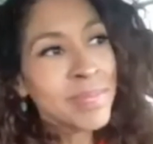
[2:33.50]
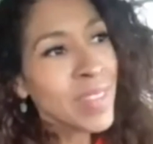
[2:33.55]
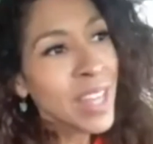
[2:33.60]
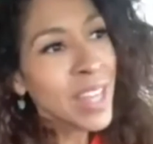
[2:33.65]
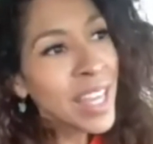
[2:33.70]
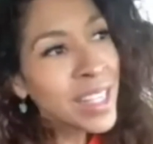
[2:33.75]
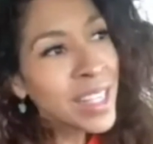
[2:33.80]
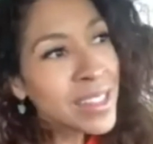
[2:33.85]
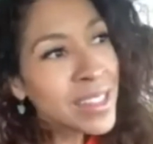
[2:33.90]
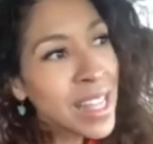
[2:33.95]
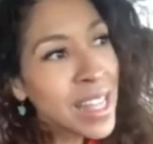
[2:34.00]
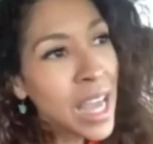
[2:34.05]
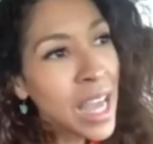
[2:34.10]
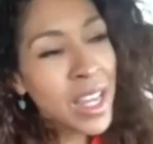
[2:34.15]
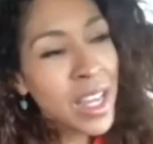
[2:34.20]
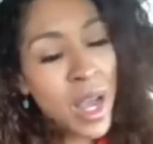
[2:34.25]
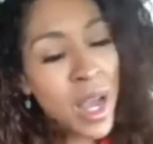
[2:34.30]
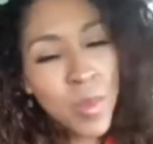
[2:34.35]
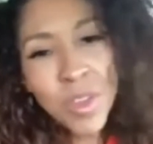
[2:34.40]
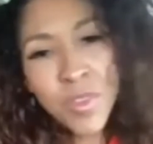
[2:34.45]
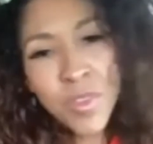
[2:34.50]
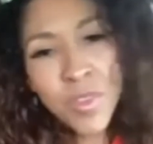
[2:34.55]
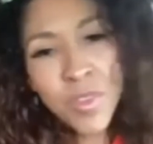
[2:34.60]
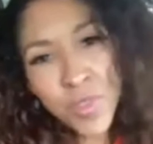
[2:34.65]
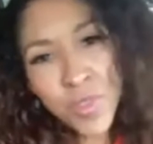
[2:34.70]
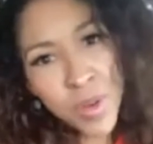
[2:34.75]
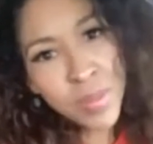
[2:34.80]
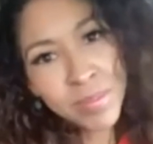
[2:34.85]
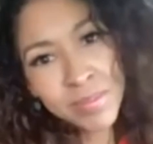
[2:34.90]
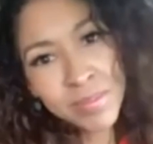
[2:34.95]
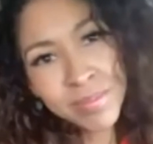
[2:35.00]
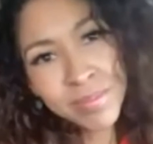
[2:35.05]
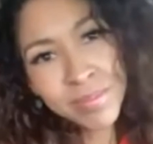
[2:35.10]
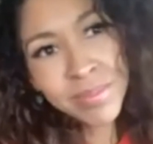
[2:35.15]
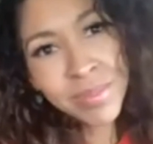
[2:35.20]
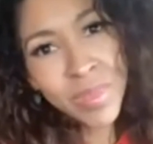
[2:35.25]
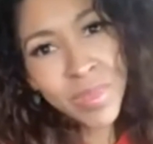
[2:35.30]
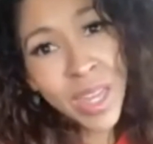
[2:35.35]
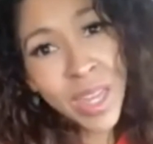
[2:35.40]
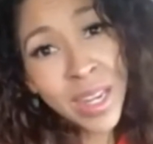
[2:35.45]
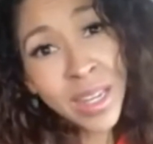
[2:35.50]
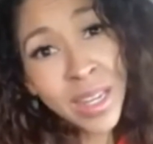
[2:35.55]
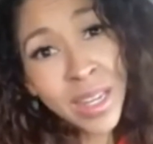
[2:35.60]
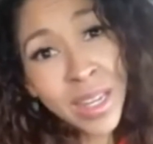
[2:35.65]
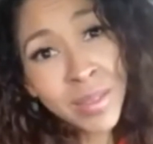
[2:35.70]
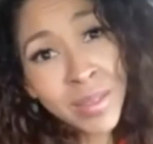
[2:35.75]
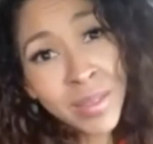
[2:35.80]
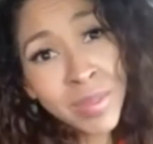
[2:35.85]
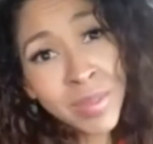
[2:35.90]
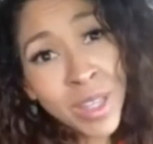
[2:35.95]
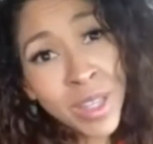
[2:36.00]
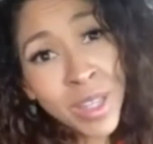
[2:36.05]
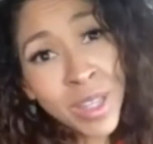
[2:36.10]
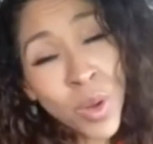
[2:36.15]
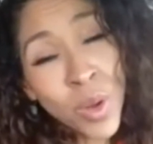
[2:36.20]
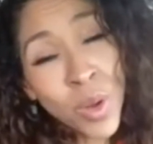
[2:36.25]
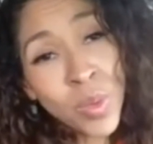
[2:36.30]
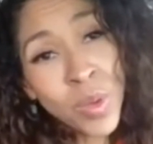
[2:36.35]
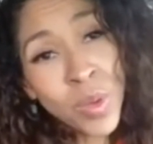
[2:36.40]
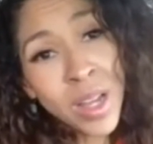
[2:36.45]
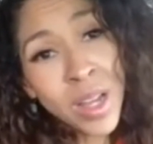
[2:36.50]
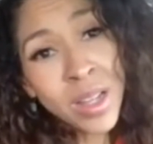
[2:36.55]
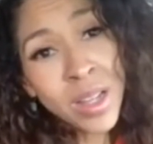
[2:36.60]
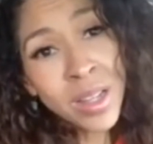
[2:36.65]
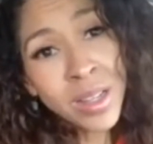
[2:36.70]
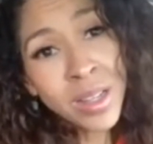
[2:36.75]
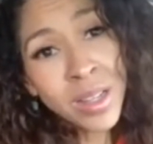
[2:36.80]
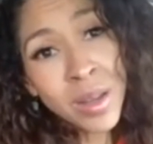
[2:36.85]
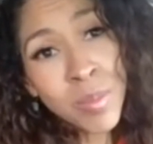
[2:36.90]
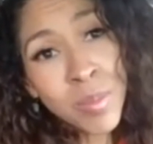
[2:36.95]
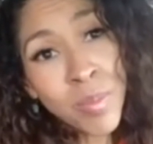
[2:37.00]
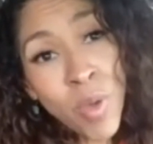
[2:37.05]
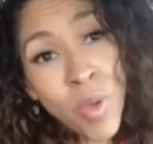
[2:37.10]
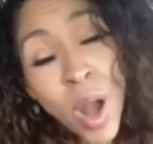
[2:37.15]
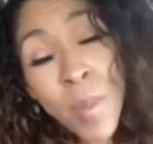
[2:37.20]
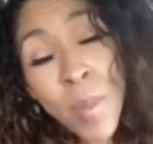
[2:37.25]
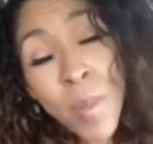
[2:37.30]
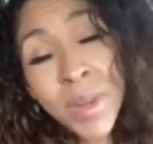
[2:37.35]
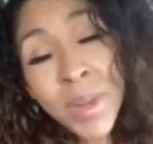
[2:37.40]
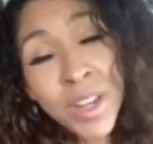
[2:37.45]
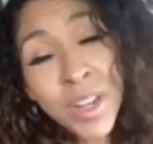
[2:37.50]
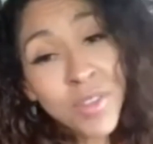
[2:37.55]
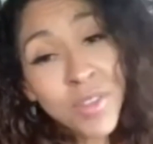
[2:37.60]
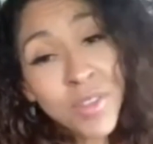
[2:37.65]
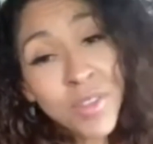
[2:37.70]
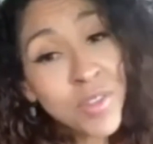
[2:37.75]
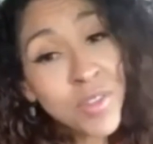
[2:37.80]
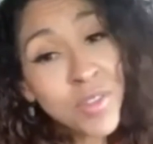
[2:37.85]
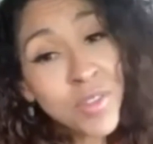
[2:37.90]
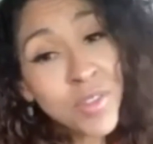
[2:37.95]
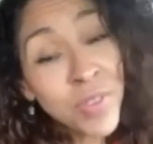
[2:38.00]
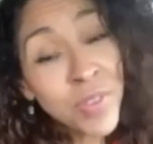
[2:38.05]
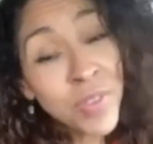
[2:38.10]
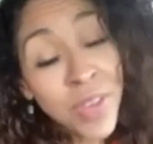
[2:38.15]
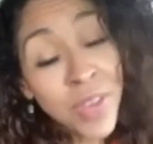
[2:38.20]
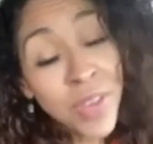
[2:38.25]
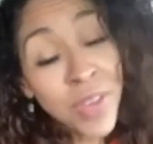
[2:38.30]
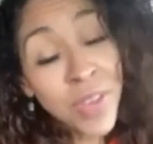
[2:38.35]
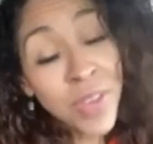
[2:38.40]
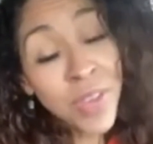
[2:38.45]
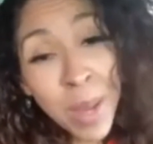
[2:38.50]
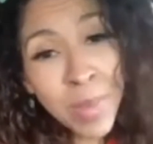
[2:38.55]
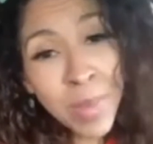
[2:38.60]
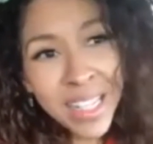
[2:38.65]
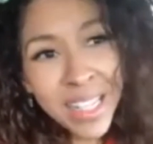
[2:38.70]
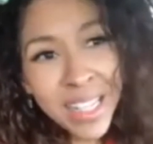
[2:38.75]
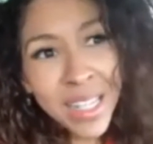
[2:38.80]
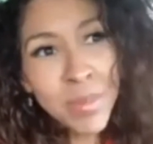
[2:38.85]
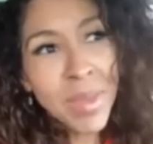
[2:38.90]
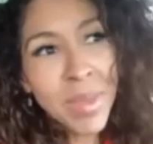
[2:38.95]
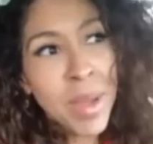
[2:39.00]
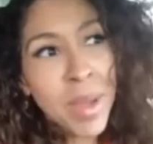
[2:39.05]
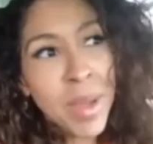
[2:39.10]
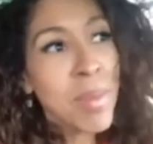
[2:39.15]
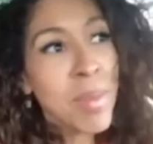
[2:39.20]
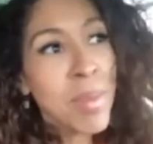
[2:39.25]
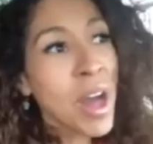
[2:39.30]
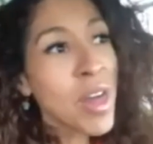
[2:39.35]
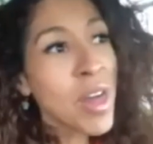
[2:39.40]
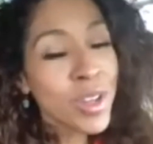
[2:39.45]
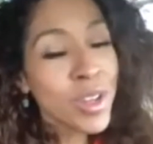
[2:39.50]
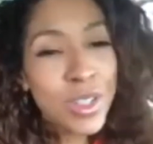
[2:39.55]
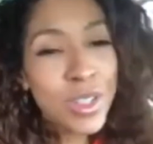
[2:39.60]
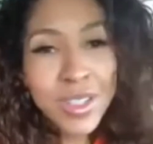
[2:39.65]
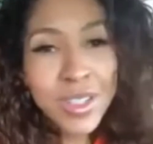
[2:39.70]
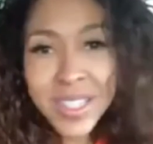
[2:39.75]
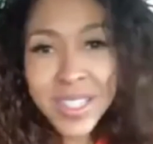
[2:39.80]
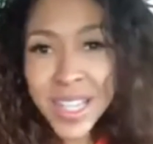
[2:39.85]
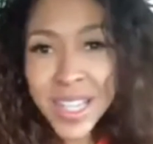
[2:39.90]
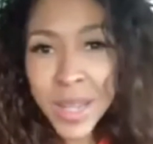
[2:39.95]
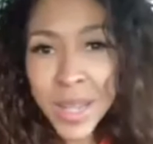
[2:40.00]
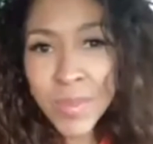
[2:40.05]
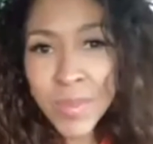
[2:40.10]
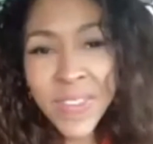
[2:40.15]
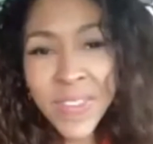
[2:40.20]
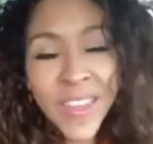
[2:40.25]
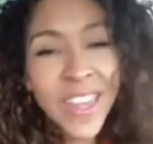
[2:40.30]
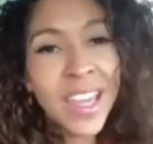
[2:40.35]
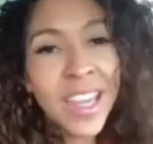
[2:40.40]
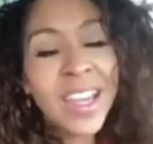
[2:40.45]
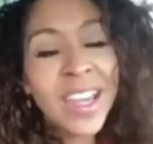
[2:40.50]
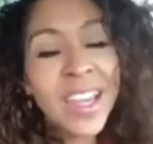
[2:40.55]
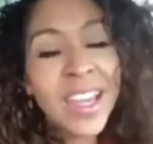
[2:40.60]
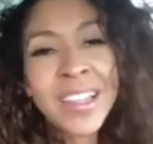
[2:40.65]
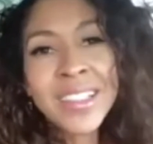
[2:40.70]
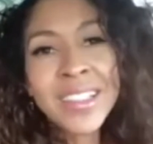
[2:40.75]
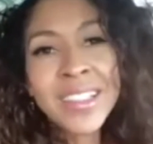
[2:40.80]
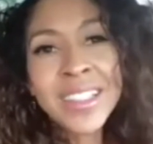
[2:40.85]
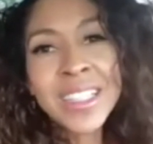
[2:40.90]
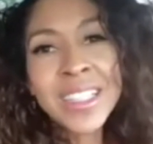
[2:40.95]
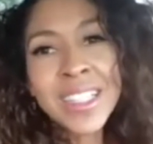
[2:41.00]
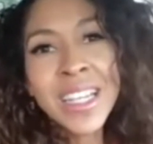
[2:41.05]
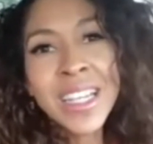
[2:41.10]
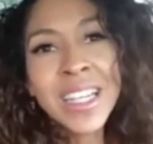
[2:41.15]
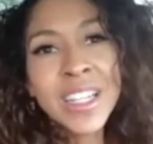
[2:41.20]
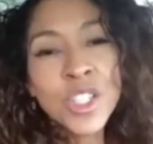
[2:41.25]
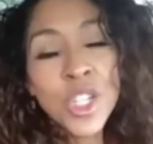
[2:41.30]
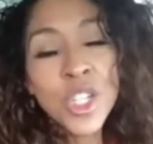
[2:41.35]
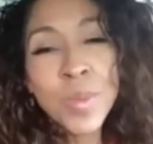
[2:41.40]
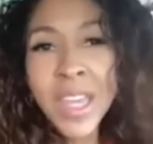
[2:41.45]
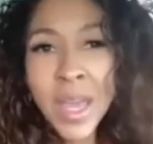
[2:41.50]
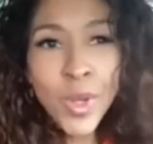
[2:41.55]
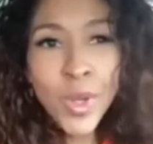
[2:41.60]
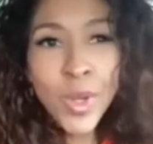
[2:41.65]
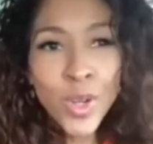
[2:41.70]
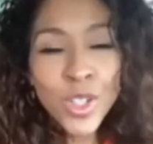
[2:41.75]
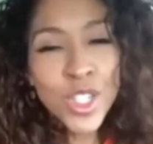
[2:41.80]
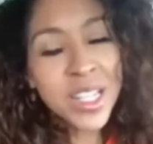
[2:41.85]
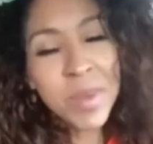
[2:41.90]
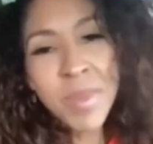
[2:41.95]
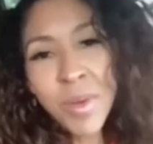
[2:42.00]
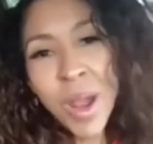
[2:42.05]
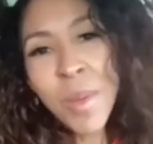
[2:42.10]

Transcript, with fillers: and not coming from and you know a prominent family my mother same thing and she became a nurse just like my grandmother and so for me